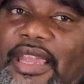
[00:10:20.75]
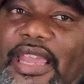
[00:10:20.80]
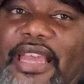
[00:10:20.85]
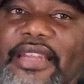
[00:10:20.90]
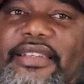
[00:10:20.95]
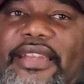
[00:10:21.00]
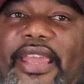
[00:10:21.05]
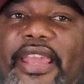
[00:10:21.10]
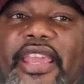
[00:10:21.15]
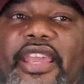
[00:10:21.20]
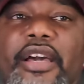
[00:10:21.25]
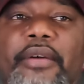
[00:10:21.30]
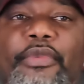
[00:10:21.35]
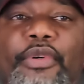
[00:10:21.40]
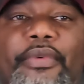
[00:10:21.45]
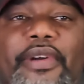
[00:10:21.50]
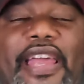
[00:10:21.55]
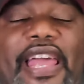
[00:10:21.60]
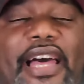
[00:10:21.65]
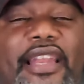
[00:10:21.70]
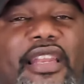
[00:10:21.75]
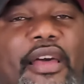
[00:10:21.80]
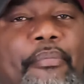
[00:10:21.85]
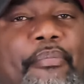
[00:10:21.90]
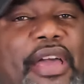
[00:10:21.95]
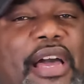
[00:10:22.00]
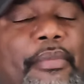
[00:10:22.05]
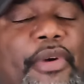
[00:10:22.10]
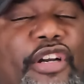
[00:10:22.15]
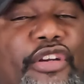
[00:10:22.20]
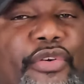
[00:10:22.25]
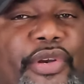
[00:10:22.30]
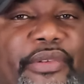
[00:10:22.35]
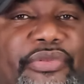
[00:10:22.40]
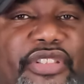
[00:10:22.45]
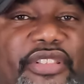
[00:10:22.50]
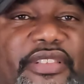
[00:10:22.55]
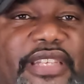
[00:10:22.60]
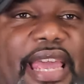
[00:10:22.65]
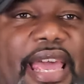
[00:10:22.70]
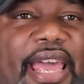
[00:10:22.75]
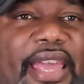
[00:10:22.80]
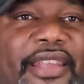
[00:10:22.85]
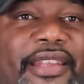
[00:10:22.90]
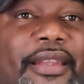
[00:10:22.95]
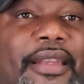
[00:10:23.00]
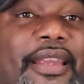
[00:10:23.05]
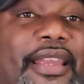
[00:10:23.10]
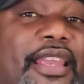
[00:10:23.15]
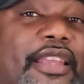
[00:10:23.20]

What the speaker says: at the helm of Alabama Crimson Tide.